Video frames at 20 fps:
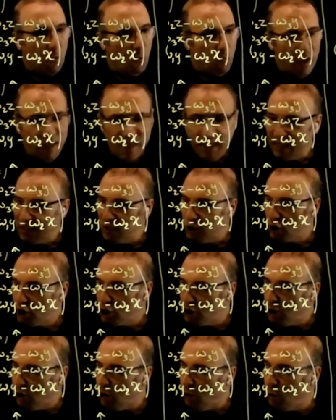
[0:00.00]
We can
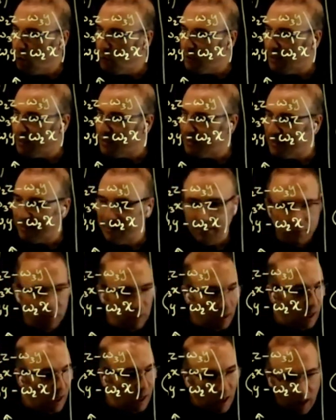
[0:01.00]
show that,
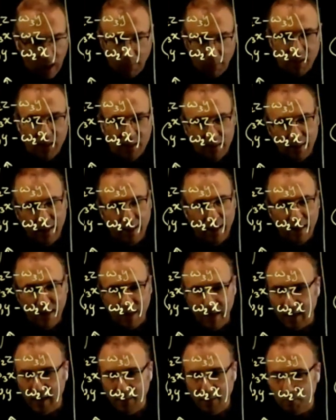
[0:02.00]
I mean,
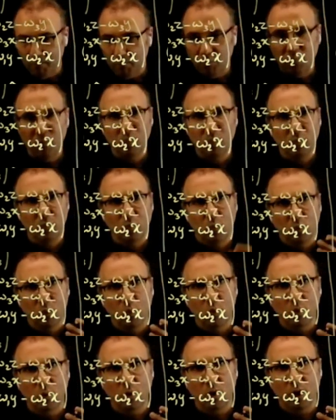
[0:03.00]
I
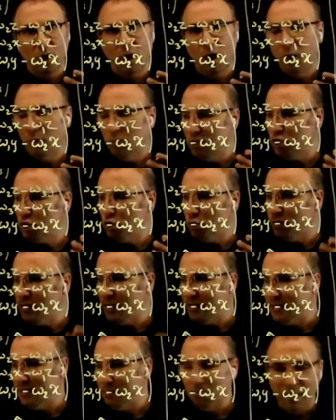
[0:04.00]
will show
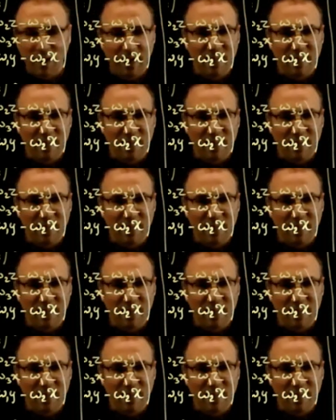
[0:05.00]
that in